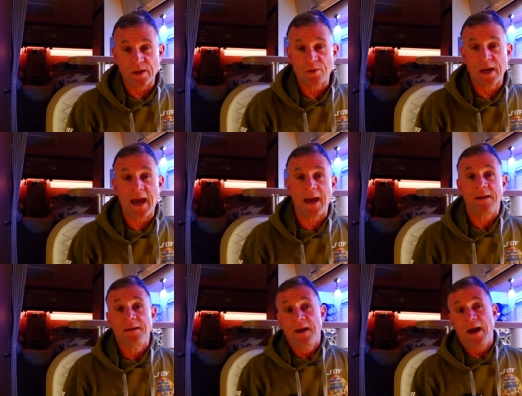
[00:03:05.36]
you
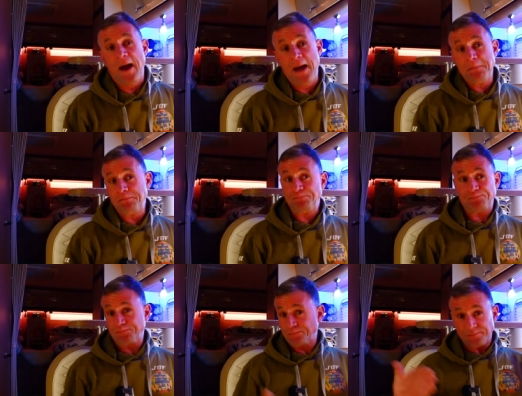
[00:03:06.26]
get. Um,
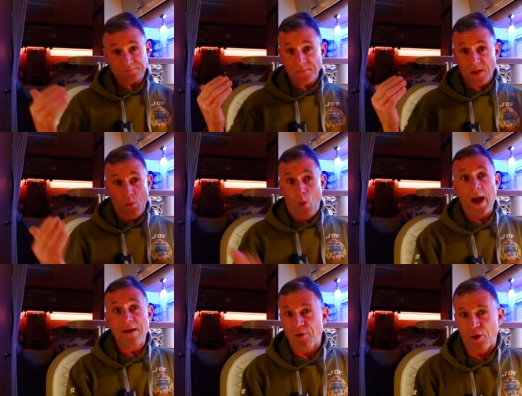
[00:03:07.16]

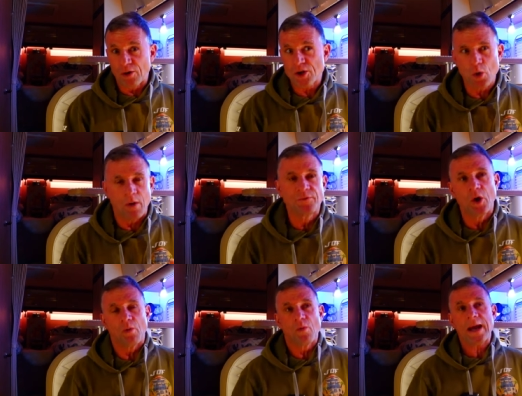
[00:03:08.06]
whatever sort of
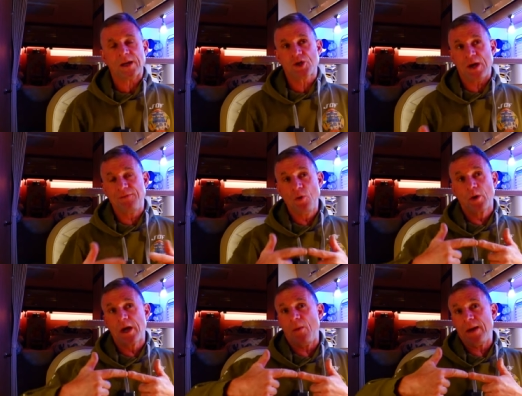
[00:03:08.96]
direction if
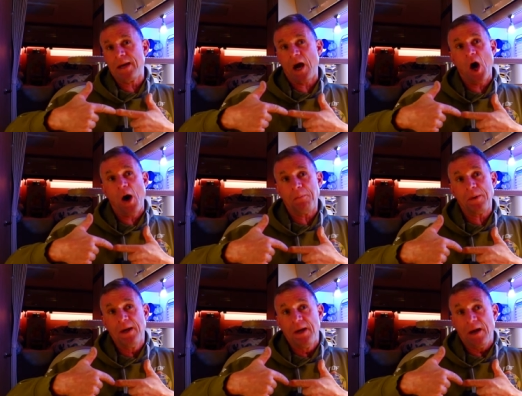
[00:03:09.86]
you're going up
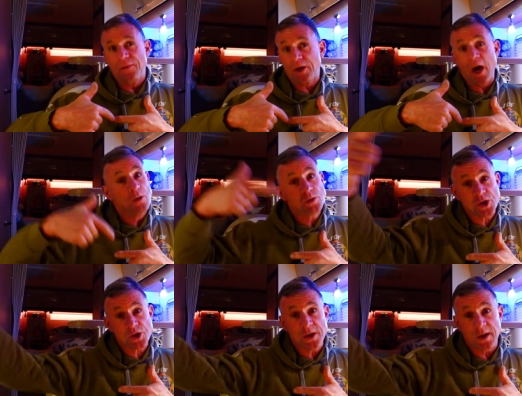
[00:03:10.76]
the
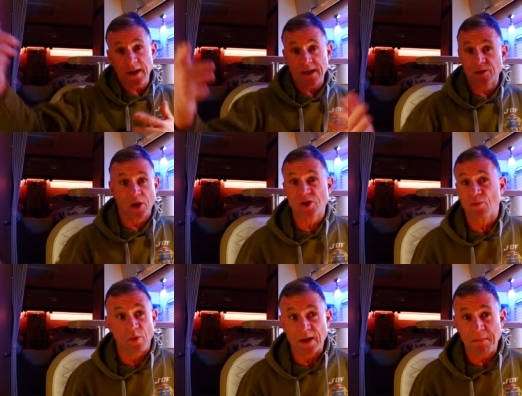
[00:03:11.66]
coast it
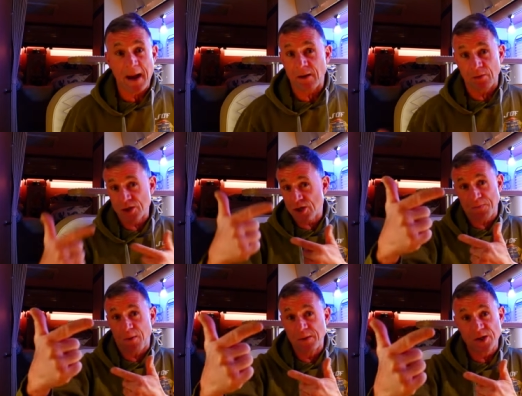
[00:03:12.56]
doesn't really matter it
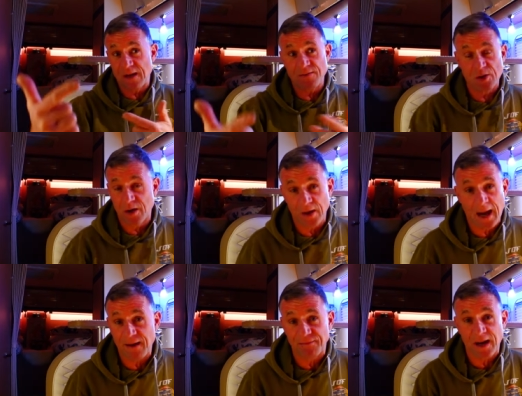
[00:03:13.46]
just probably saves you another
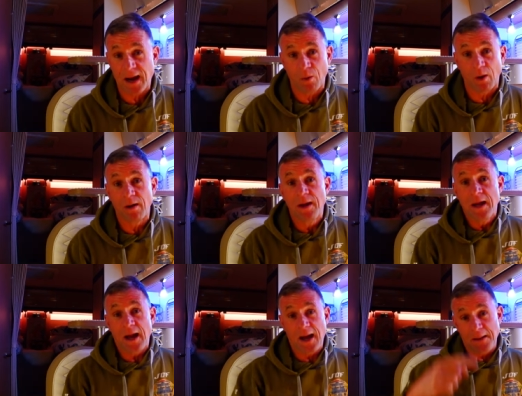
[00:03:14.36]
half an hour
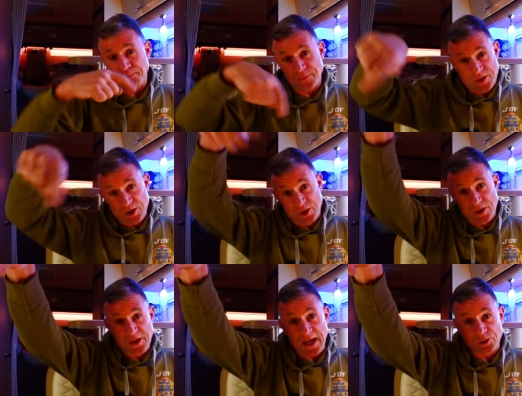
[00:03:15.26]
um, to,
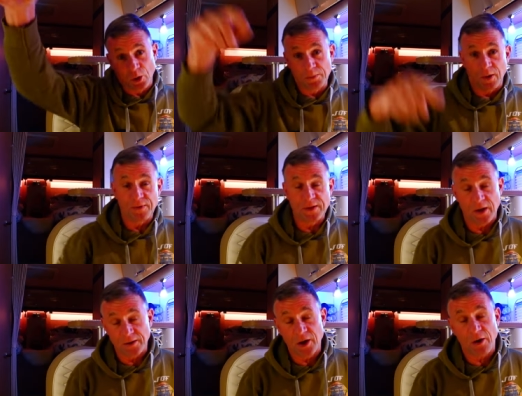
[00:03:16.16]
to get dropped off in
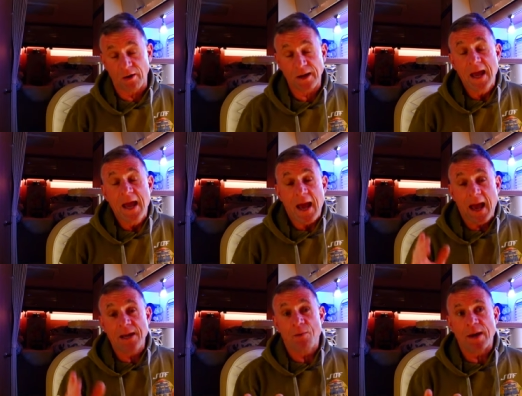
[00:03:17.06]
Dunkirk
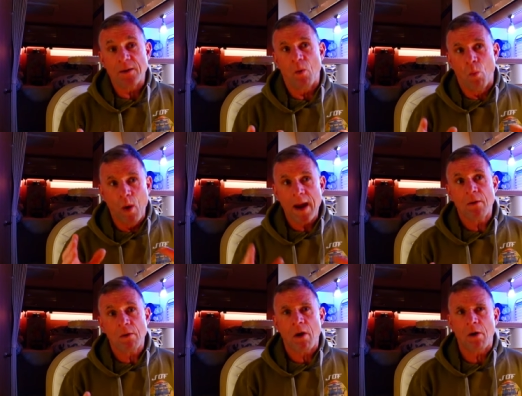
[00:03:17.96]
anyway
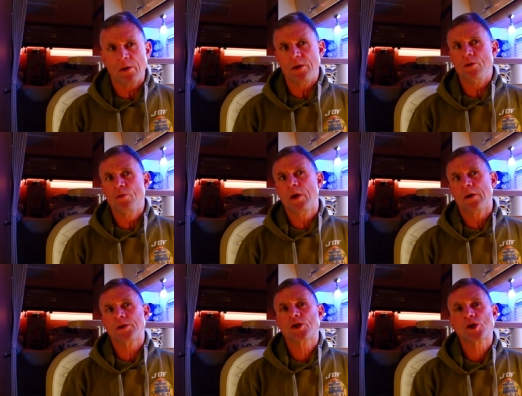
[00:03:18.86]
where are you
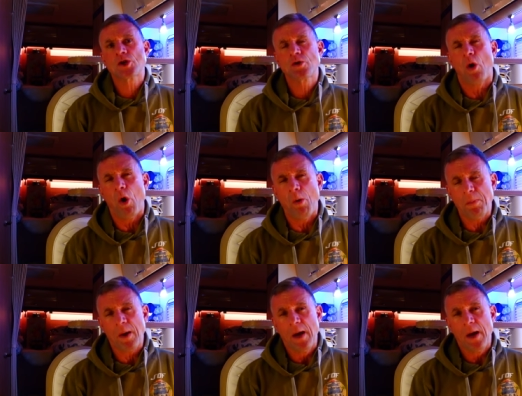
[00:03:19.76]
gonna stop